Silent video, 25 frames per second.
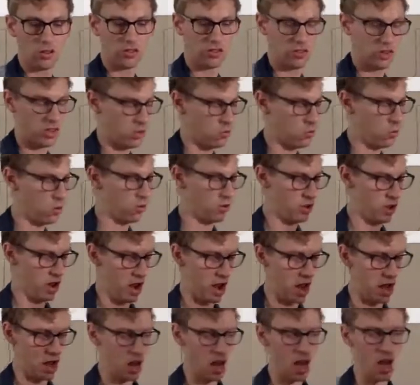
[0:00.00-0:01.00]
So you want
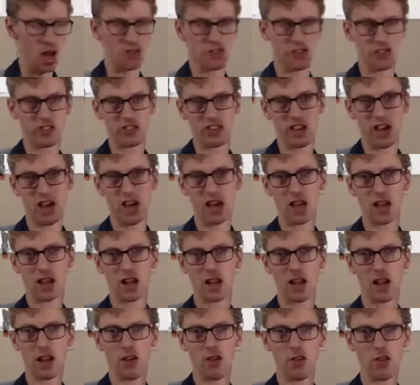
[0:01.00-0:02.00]
a larger tyre
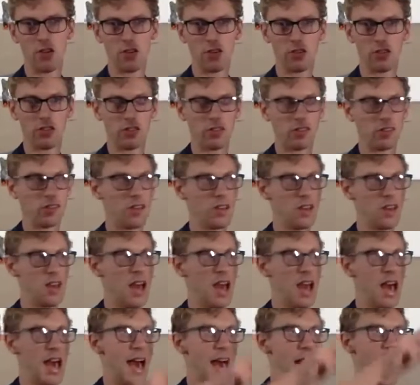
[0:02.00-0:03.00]
clearance,
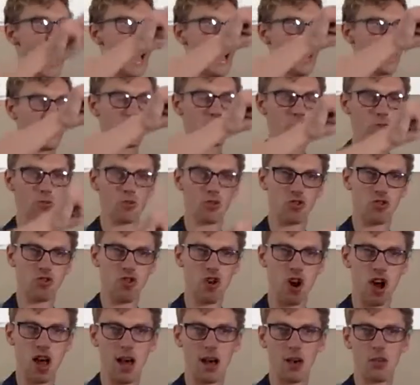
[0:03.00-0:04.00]
axle to
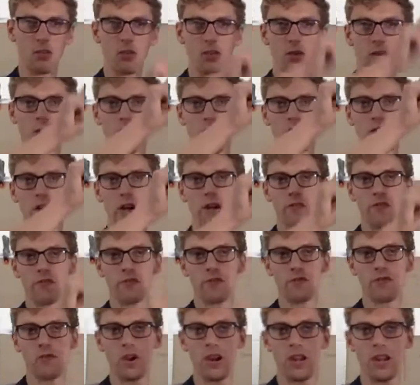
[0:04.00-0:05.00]
crown of
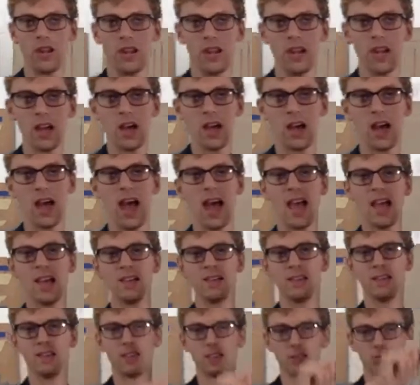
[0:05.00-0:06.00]

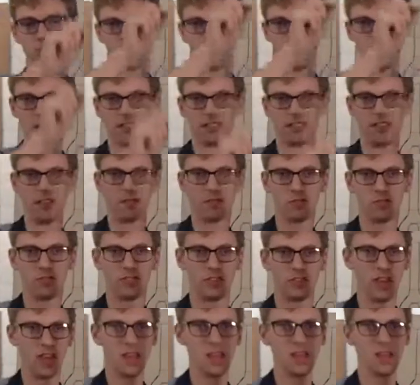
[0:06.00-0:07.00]
380 to
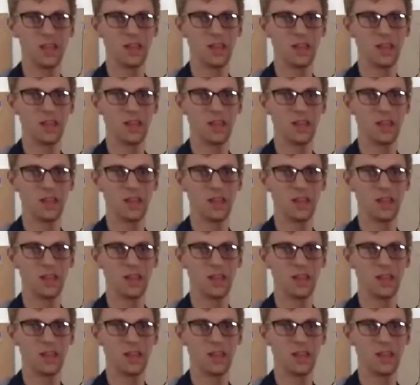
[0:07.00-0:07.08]
370,